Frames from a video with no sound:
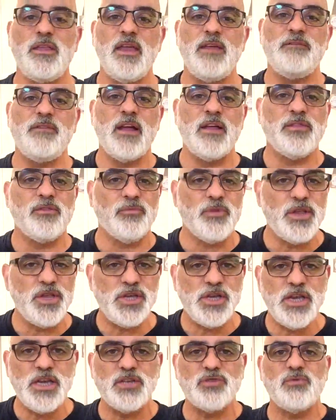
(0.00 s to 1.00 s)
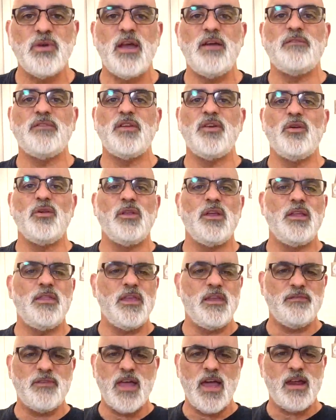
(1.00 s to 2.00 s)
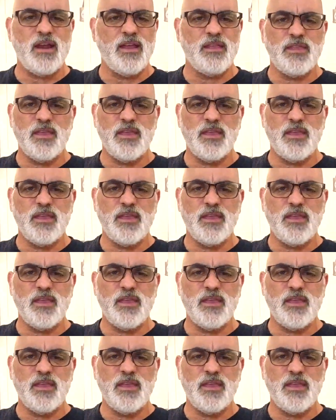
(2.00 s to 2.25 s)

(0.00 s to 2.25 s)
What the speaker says: They've got 3 cheese ravioli. They've got, I